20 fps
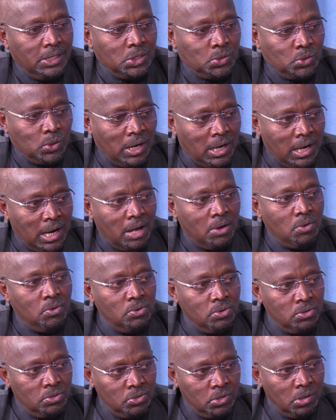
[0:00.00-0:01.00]
to
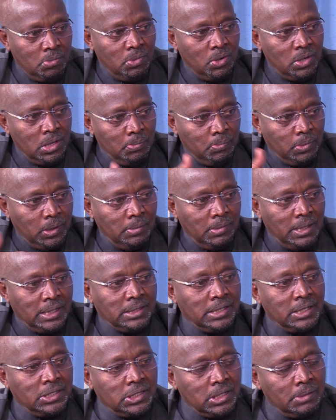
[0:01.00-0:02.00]
allow normal
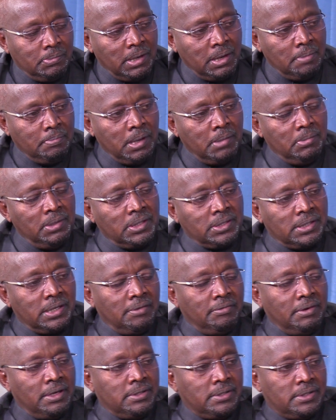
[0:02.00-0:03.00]
implementation by public
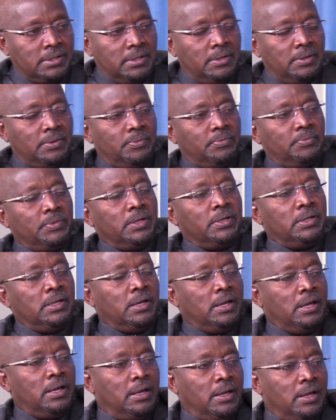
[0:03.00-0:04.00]
servants.
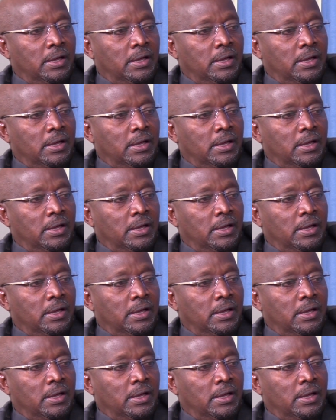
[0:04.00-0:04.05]
Yeah.